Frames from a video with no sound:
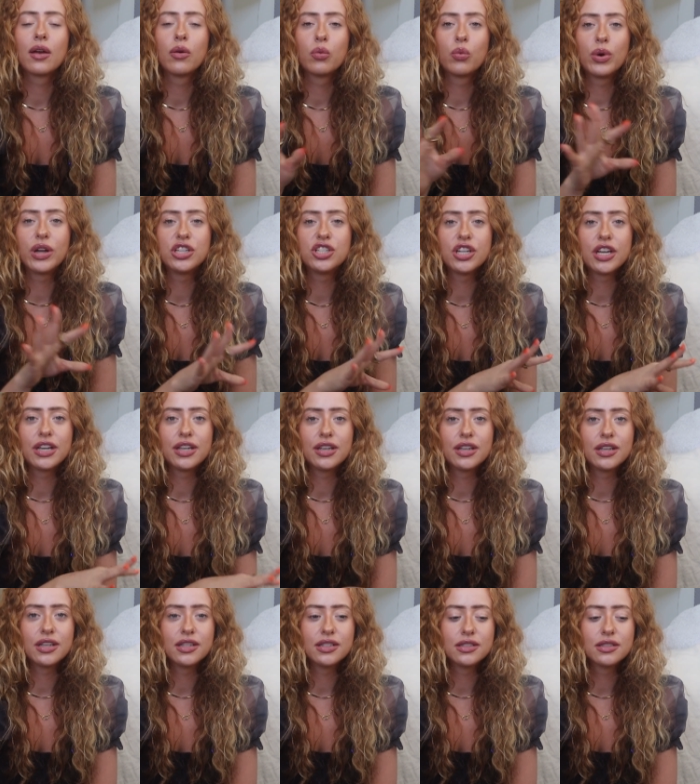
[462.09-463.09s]
which
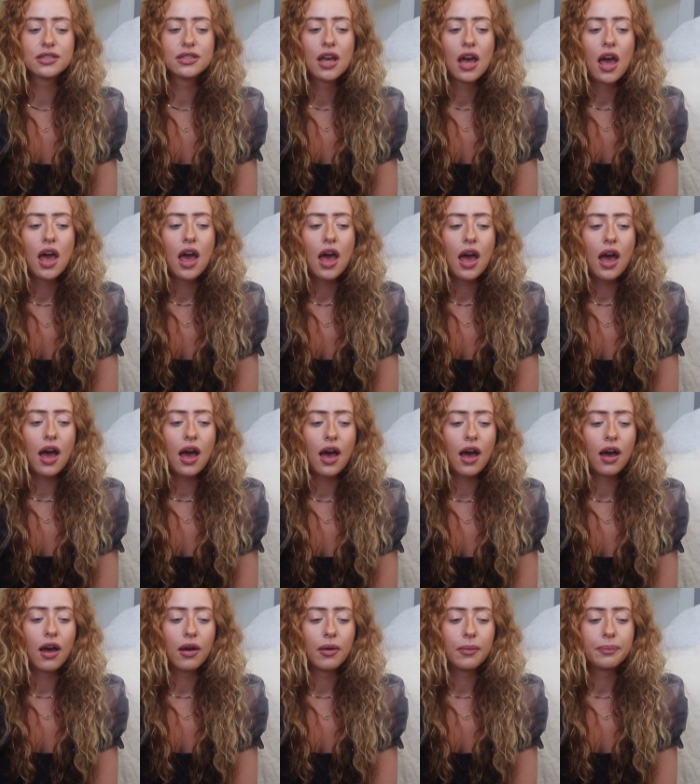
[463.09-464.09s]
is
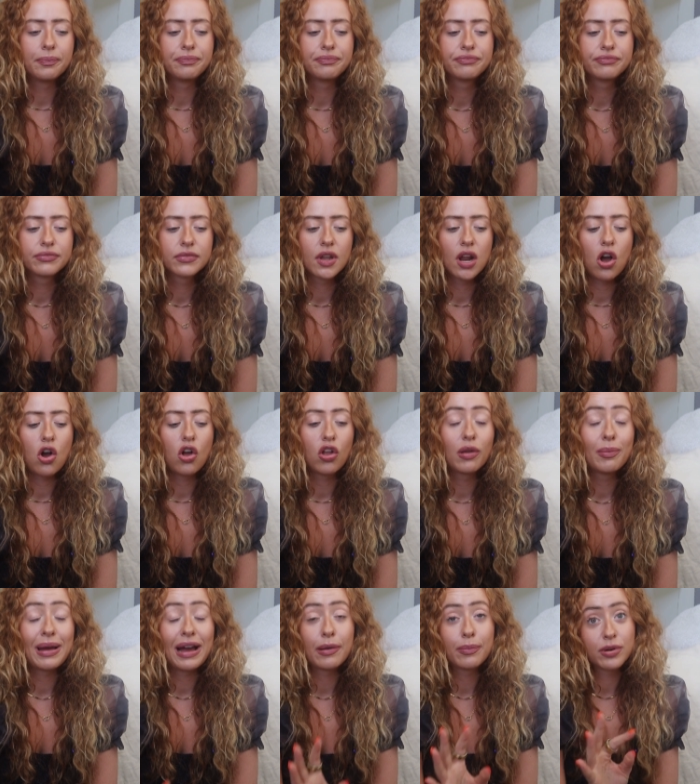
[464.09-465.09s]
um, all
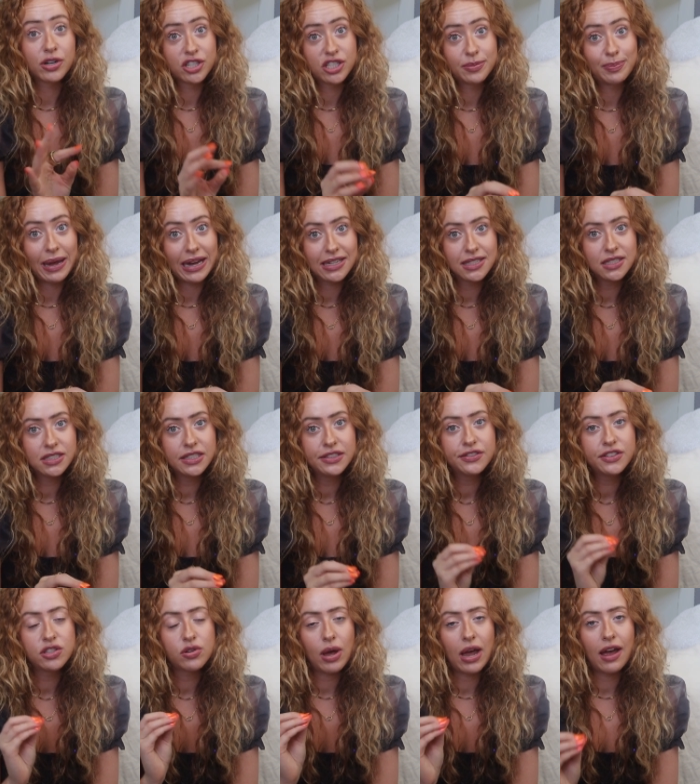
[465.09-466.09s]
about
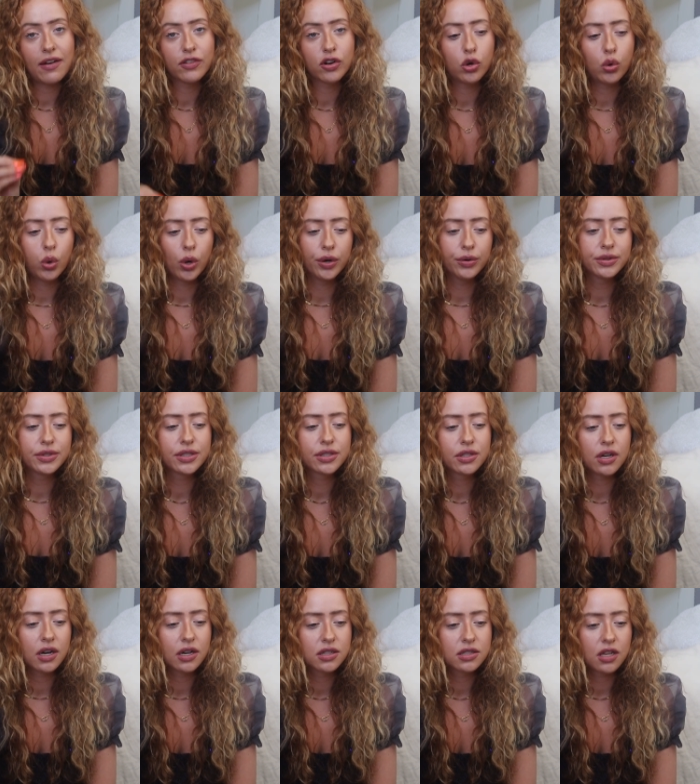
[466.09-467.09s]
perspective. So I have a quote to
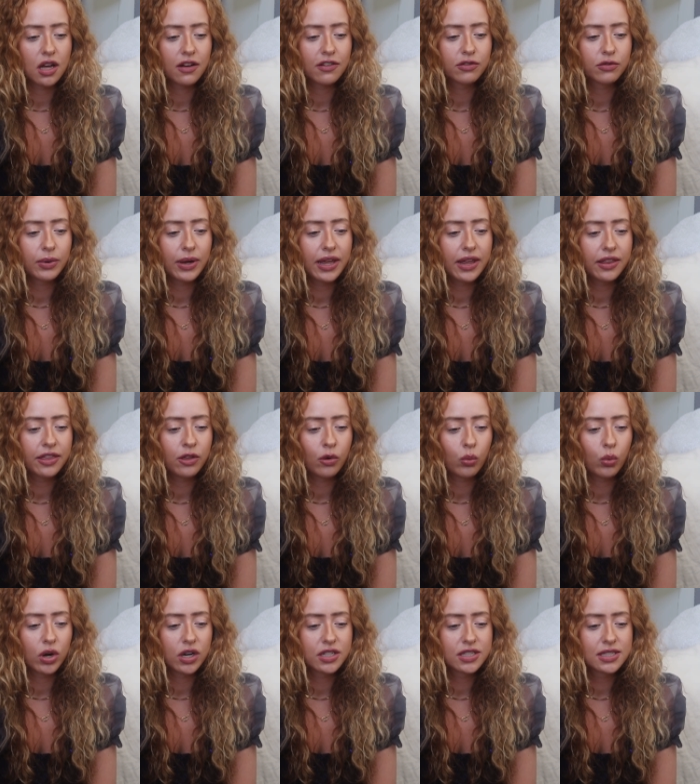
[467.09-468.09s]
start us off with,
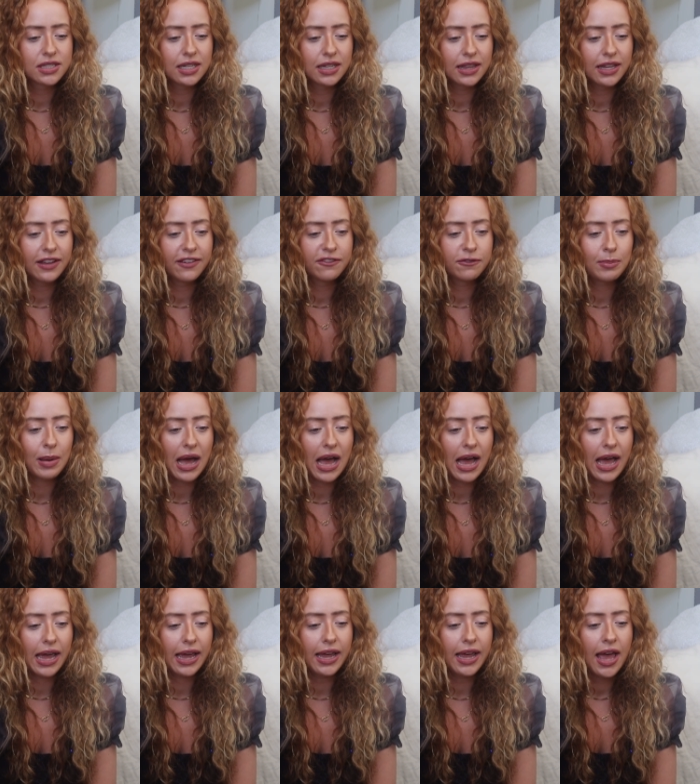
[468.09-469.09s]
words to live
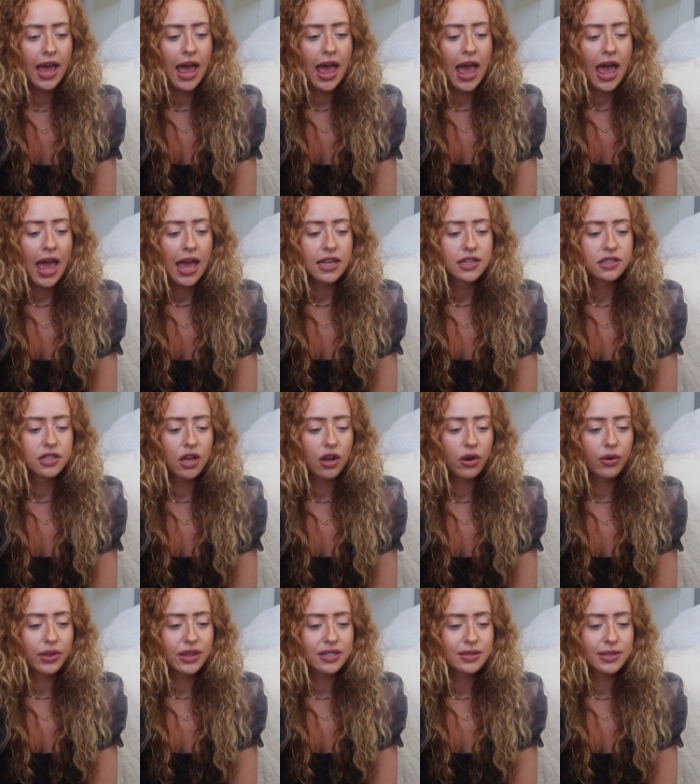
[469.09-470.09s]
by.
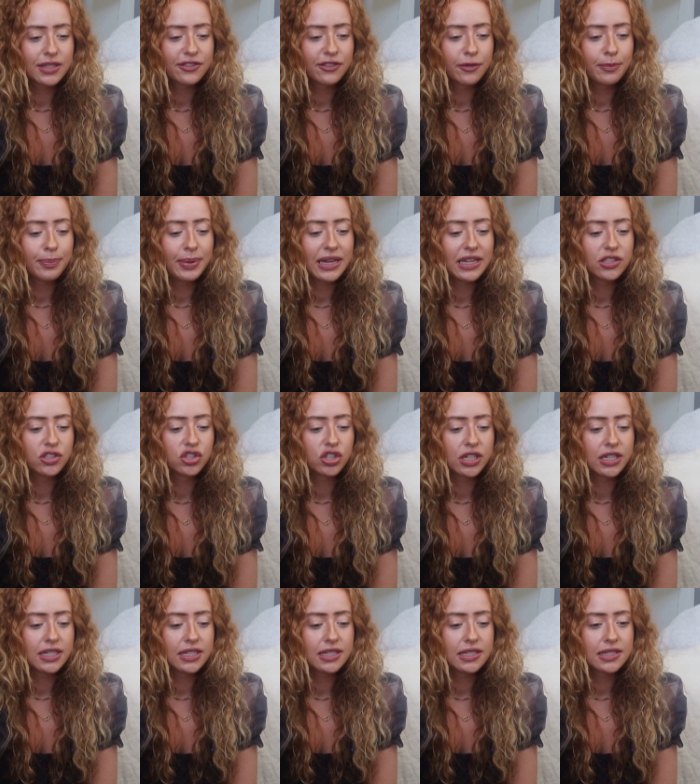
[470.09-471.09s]
So this is from
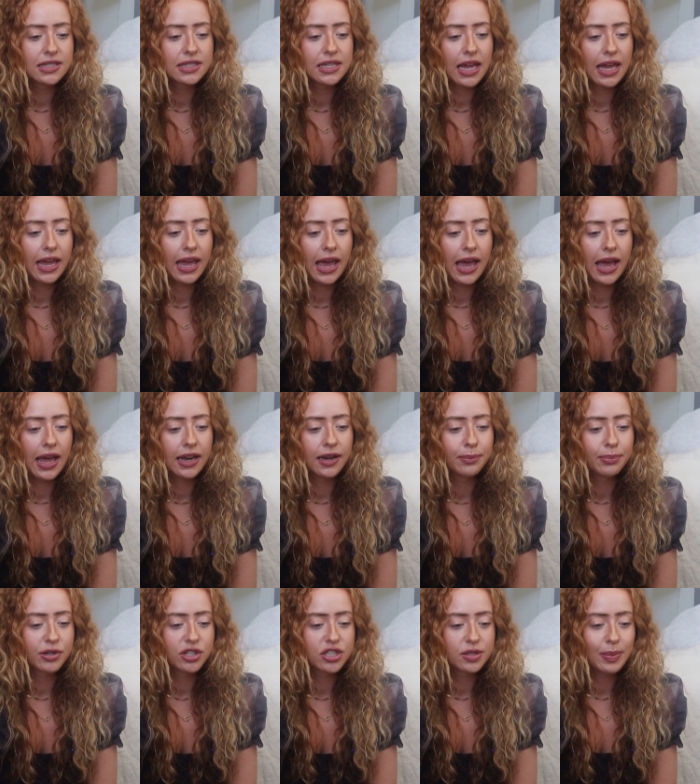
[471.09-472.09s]
Pinterest
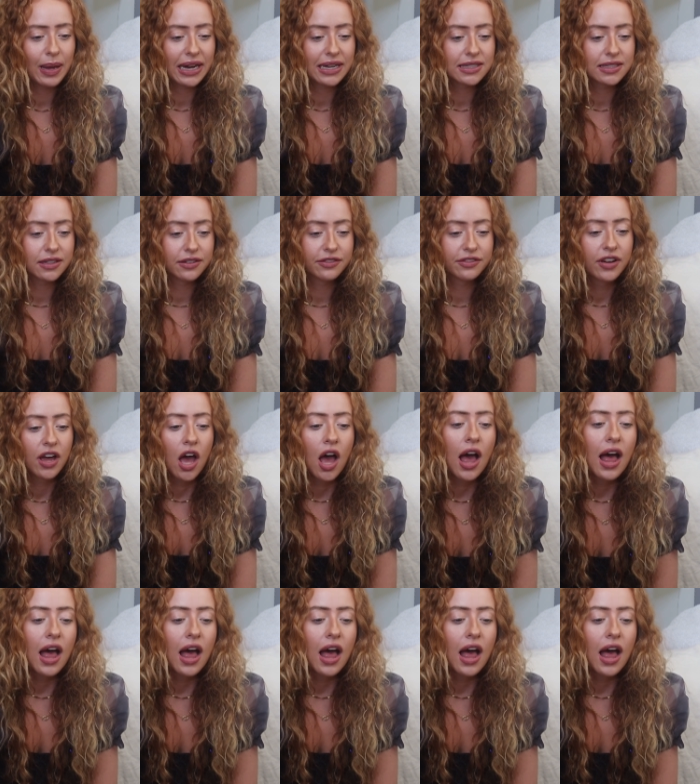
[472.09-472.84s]
and perspective.